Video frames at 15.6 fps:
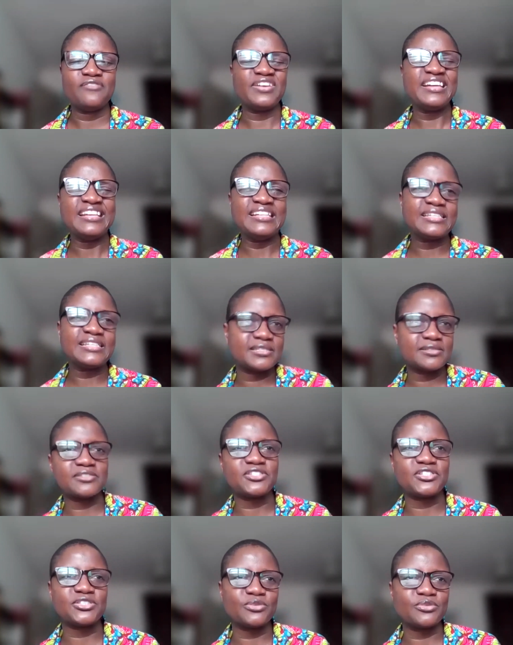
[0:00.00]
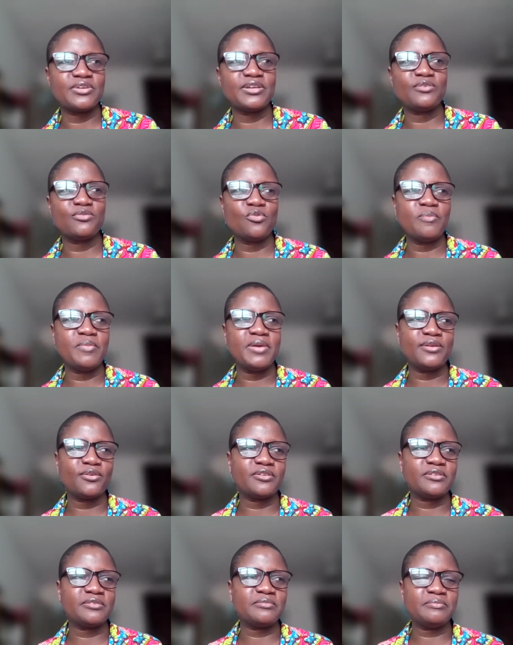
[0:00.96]
very little children who may
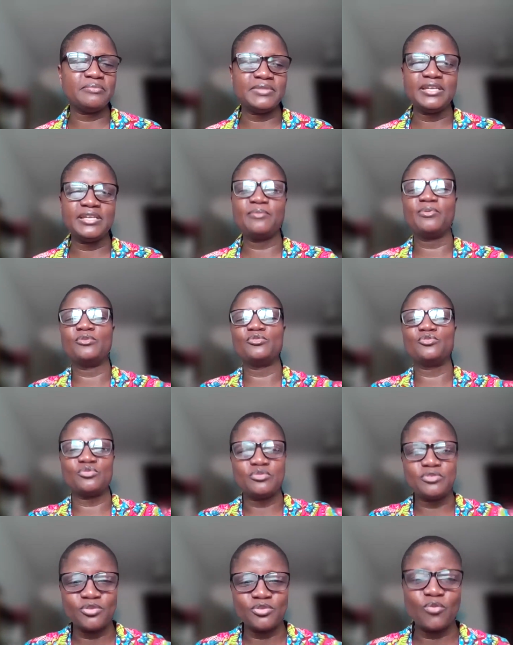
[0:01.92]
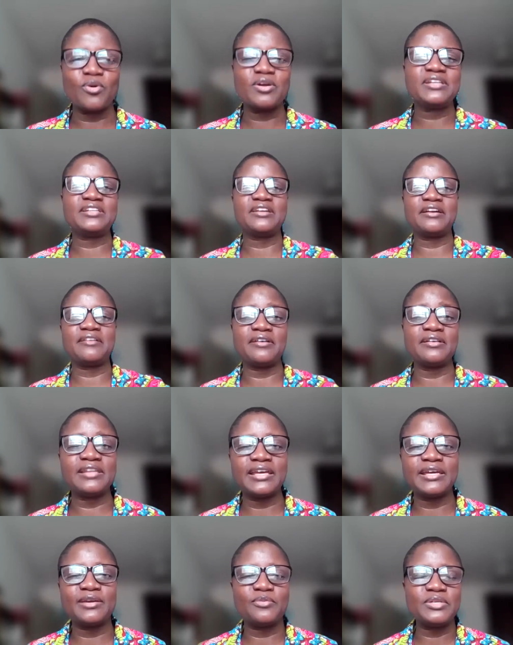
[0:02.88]
not be able to, you know, wander around
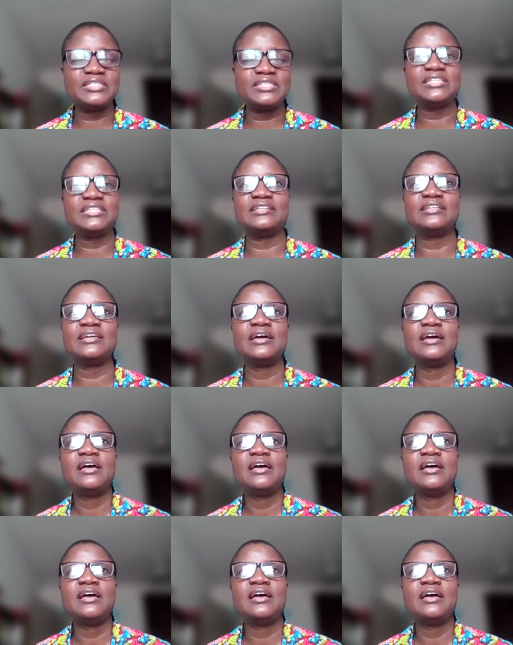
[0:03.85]
like we did.